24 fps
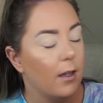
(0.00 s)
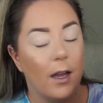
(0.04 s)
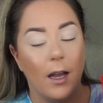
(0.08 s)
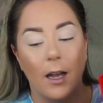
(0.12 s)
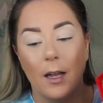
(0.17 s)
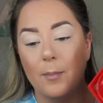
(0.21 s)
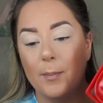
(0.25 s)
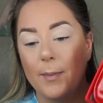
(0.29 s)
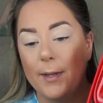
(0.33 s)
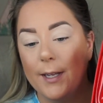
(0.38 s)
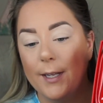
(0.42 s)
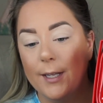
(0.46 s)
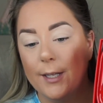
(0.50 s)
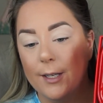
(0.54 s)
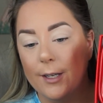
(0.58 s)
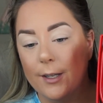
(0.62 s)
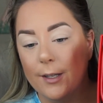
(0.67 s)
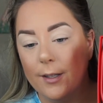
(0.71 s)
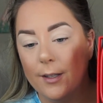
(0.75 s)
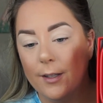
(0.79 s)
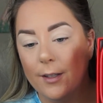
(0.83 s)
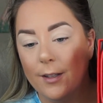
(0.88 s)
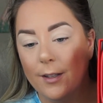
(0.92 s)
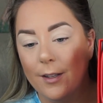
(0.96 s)
I mean,
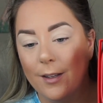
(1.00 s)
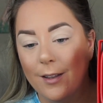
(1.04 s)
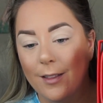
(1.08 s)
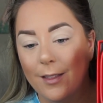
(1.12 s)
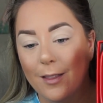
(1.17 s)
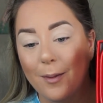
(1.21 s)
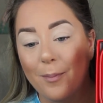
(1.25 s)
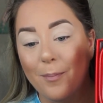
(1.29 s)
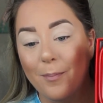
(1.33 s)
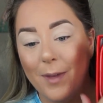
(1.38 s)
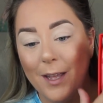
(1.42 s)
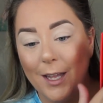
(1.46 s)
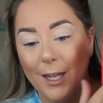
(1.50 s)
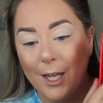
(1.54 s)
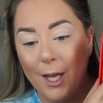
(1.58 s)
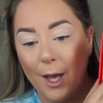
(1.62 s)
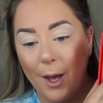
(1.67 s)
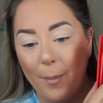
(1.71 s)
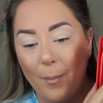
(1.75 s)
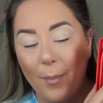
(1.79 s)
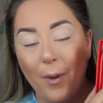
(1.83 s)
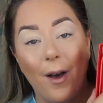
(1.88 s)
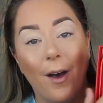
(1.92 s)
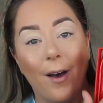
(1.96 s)
the
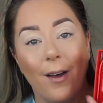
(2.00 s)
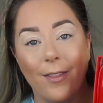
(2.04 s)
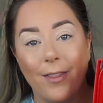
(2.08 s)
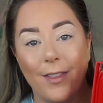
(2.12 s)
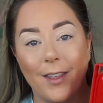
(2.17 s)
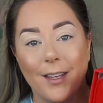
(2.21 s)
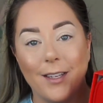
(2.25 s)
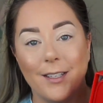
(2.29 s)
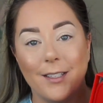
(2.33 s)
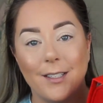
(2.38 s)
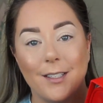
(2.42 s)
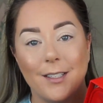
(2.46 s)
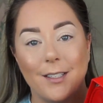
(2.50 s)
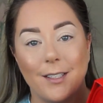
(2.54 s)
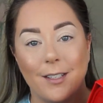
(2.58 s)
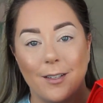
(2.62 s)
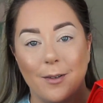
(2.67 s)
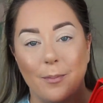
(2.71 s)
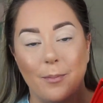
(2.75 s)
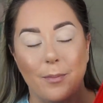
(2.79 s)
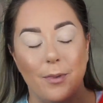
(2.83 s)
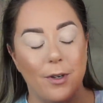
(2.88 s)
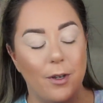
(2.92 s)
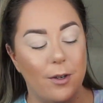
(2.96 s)
makeup on this,
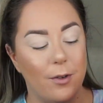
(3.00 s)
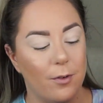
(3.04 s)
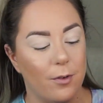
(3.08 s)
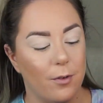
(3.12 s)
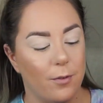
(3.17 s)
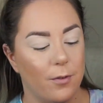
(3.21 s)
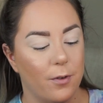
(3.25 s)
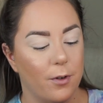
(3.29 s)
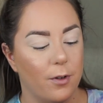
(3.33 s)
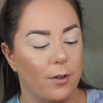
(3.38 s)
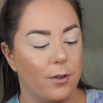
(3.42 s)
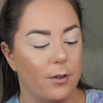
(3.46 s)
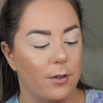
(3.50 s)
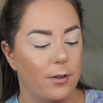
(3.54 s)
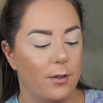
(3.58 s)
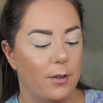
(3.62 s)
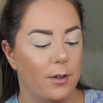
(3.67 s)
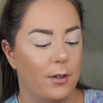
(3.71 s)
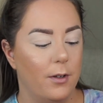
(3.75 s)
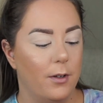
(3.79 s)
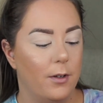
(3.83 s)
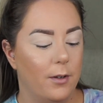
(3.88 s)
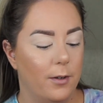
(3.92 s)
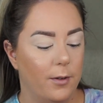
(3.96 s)
beautiful. All
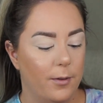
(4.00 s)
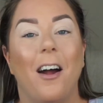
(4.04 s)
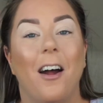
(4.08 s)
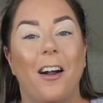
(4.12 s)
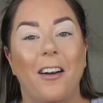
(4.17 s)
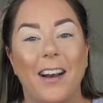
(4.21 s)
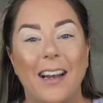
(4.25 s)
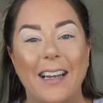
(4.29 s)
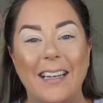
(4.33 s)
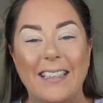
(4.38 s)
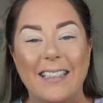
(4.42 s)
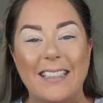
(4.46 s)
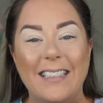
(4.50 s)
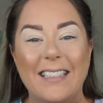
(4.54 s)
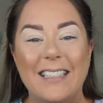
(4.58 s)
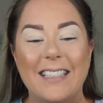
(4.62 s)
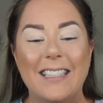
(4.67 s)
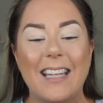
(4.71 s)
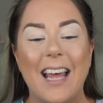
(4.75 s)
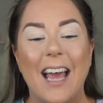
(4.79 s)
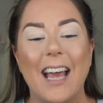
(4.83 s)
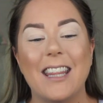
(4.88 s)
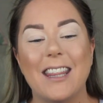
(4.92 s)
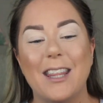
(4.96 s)
right,
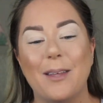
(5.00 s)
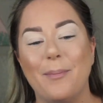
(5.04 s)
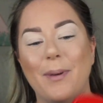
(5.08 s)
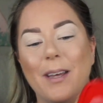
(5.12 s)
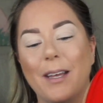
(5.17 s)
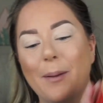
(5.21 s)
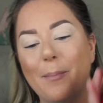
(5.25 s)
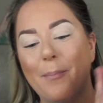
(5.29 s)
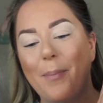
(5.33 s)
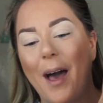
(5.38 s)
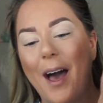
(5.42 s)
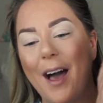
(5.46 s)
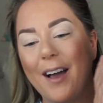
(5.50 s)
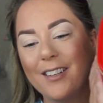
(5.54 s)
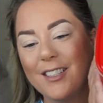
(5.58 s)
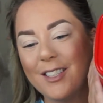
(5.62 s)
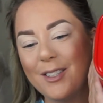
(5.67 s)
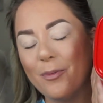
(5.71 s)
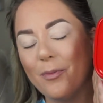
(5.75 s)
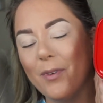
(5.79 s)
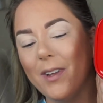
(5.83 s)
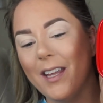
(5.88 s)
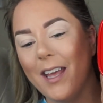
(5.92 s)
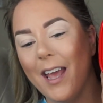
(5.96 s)
inside the big
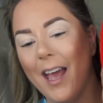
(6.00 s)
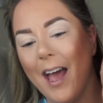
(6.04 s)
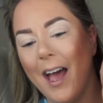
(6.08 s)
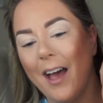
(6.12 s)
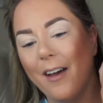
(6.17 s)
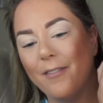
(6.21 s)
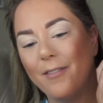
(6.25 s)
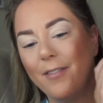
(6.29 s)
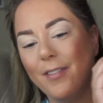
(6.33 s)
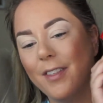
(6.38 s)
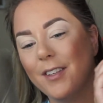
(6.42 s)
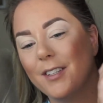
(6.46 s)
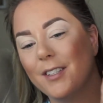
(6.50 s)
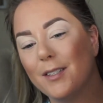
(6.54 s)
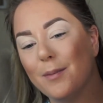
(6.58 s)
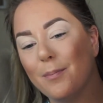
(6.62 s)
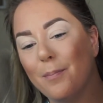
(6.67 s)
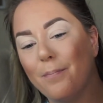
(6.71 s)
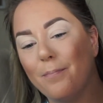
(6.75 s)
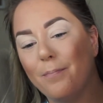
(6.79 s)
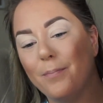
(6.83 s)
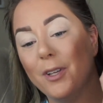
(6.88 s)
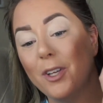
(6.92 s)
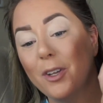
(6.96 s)
box, we have this
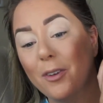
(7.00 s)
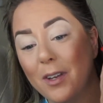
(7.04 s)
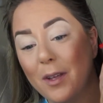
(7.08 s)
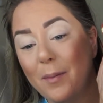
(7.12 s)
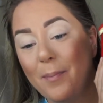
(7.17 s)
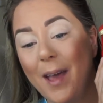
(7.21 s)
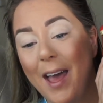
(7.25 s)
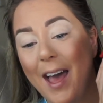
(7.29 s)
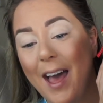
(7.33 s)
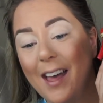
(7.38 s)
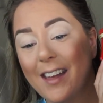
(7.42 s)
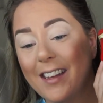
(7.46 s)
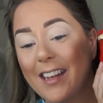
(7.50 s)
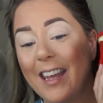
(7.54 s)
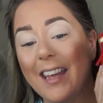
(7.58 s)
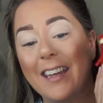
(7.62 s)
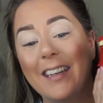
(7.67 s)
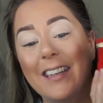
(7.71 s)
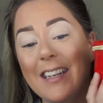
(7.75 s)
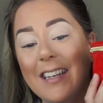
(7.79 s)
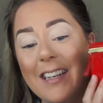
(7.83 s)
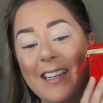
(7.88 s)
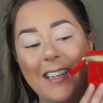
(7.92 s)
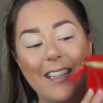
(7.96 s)
beauty bag,
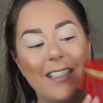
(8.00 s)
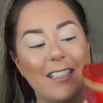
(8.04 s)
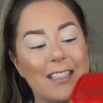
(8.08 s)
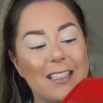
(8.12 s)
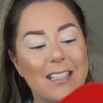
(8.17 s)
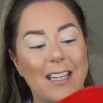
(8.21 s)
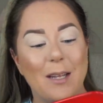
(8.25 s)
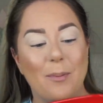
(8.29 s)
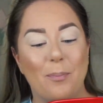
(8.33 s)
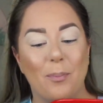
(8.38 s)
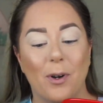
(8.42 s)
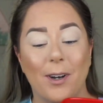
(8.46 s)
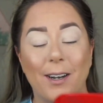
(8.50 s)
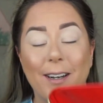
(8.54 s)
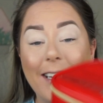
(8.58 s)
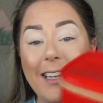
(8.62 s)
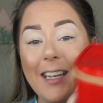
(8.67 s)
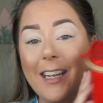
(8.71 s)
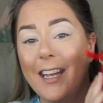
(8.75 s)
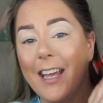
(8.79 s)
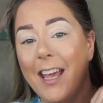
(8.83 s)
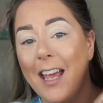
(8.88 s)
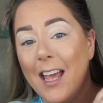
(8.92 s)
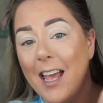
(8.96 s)
and it is a
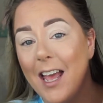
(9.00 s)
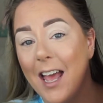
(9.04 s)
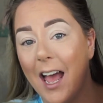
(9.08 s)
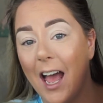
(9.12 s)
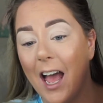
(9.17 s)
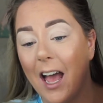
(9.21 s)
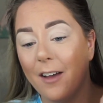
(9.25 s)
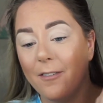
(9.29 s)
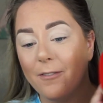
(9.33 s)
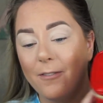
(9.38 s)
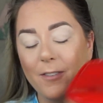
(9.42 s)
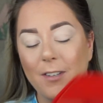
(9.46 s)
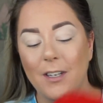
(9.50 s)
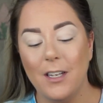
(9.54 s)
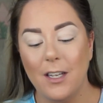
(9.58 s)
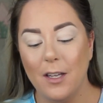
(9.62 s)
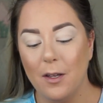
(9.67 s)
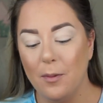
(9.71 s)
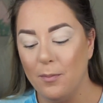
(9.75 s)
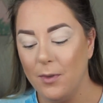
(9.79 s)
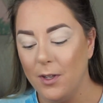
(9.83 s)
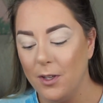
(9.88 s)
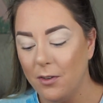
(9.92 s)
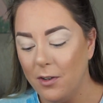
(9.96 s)
pretty
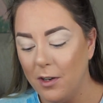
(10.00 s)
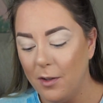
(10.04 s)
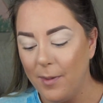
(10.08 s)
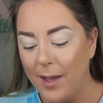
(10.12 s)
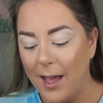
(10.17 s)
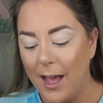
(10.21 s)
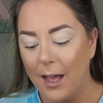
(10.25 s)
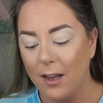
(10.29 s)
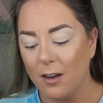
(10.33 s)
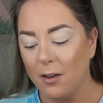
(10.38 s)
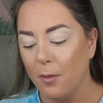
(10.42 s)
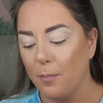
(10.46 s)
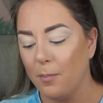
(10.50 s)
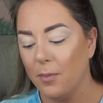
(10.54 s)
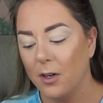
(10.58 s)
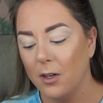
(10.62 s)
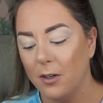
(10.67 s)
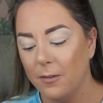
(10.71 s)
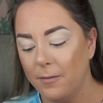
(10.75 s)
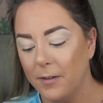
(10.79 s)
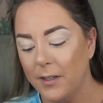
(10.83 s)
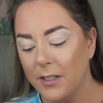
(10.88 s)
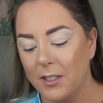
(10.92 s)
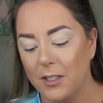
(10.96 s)
hefty beauty bag,
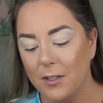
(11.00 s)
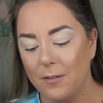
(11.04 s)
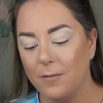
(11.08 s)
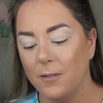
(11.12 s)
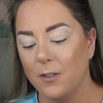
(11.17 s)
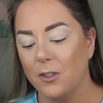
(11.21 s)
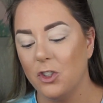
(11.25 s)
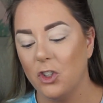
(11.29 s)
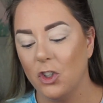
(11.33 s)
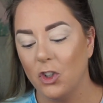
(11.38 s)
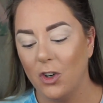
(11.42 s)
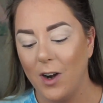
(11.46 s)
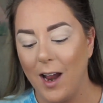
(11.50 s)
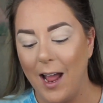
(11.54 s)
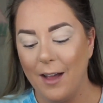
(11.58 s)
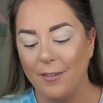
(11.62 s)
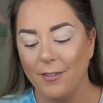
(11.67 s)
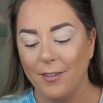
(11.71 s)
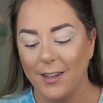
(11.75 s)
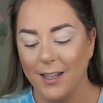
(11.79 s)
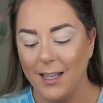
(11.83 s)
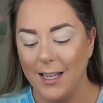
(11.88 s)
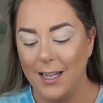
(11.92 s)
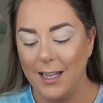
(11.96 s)
perfect for
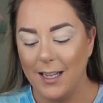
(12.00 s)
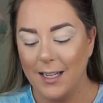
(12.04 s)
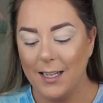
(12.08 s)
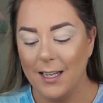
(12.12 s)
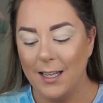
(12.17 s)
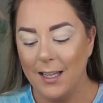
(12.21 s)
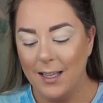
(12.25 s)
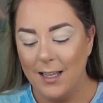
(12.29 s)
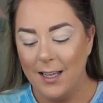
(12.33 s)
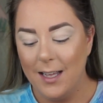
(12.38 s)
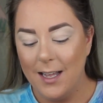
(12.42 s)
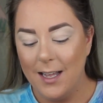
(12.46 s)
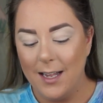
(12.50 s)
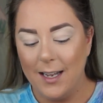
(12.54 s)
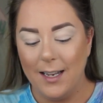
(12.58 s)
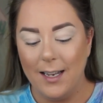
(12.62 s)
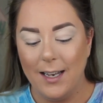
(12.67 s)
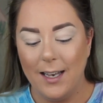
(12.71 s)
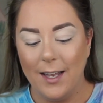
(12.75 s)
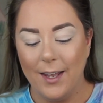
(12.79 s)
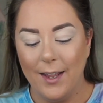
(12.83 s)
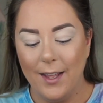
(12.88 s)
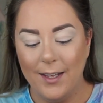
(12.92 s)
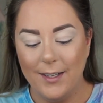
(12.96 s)
traveling.
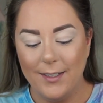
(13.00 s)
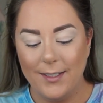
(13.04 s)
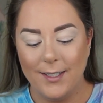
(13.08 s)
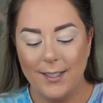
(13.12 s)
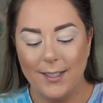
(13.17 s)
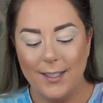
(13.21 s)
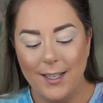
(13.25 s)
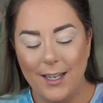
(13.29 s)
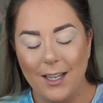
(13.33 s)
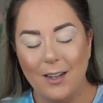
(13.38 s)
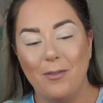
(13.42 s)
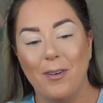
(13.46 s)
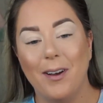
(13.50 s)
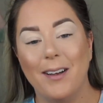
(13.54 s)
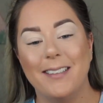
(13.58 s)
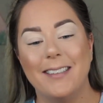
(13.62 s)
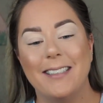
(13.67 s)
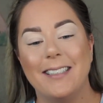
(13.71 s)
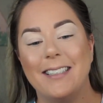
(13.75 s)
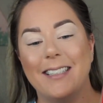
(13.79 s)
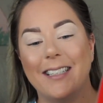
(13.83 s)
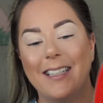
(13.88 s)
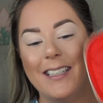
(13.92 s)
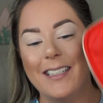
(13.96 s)
Let's see what
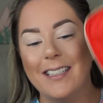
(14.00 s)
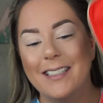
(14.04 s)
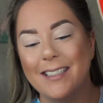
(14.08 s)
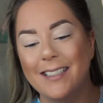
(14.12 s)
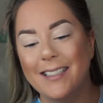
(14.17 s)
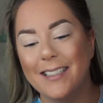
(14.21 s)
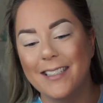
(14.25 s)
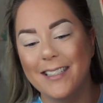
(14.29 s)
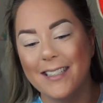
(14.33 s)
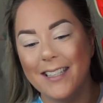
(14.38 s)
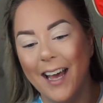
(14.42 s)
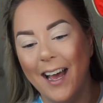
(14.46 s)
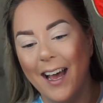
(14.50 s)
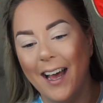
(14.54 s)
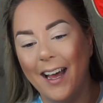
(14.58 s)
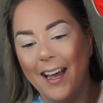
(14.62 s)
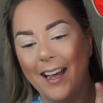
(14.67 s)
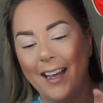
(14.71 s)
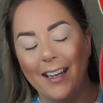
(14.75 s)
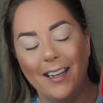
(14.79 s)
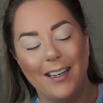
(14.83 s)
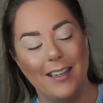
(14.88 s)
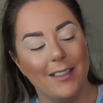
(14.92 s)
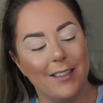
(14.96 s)
is
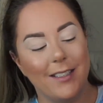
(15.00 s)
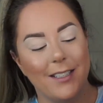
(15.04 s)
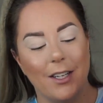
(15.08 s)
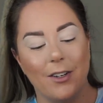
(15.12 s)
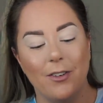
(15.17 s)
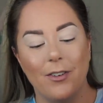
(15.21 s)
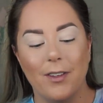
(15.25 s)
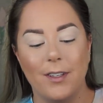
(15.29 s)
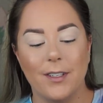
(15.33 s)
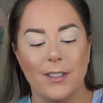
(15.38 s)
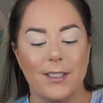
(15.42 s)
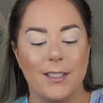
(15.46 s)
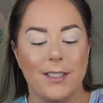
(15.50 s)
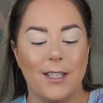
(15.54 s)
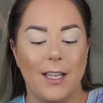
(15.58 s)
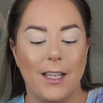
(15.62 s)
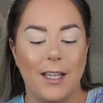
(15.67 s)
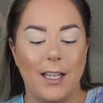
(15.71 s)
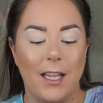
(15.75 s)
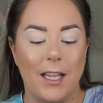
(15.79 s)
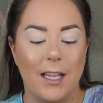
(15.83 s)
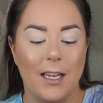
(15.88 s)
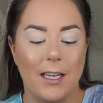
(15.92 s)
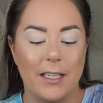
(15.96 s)
inside. So it looks
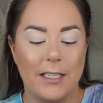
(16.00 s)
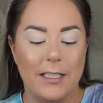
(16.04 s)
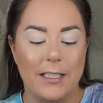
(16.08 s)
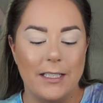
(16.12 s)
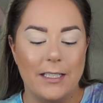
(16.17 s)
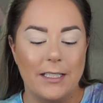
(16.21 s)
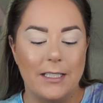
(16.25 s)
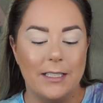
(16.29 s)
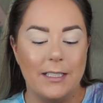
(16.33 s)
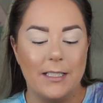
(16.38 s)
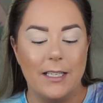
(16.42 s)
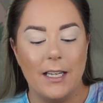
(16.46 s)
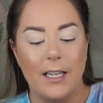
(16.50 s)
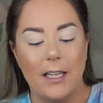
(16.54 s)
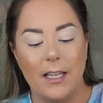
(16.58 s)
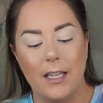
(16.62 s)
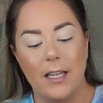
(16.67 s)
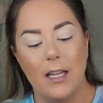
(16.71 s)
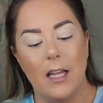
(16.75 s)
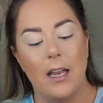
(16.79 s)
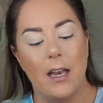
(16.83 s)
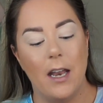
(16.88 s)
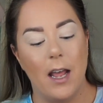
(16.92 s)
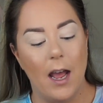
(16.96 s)
like it is
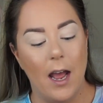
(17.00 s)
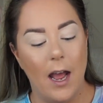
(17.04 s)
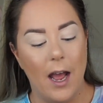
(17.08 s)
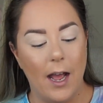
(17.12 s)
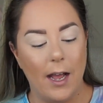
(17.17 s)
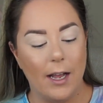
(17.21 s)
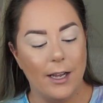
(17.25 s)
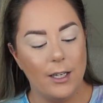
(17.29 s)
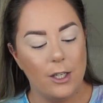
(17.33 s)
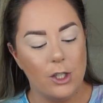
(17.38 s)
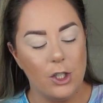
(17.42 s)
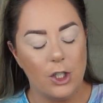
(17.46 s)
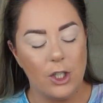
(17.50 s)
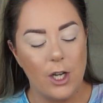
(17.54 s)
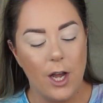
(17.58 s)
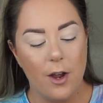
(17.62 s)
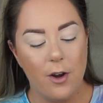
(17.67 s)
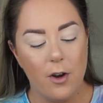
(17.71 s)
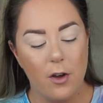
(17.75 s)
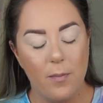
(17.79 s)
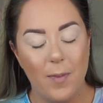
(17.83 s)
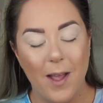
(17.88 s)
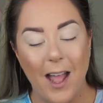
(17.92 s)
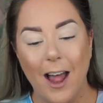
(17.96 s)
an eyeshadow